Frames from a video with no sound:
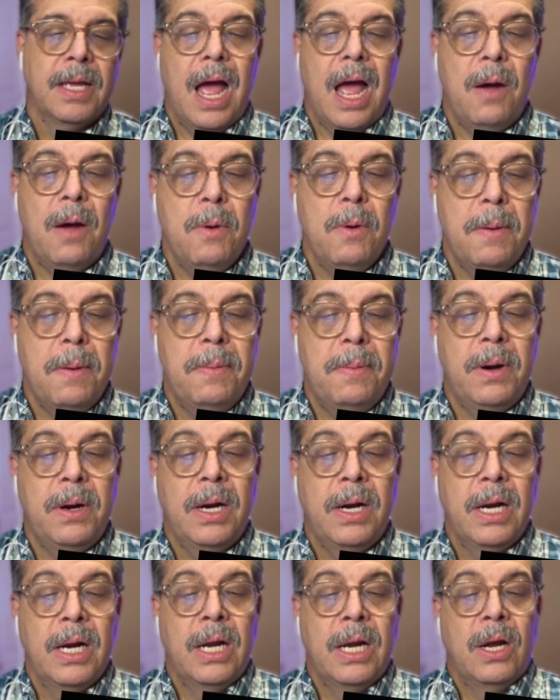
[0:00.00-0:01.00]
However,
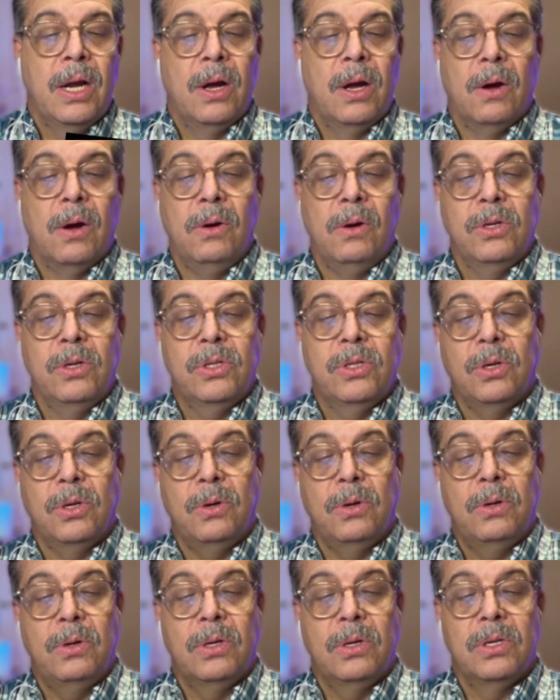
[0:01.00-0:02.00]
also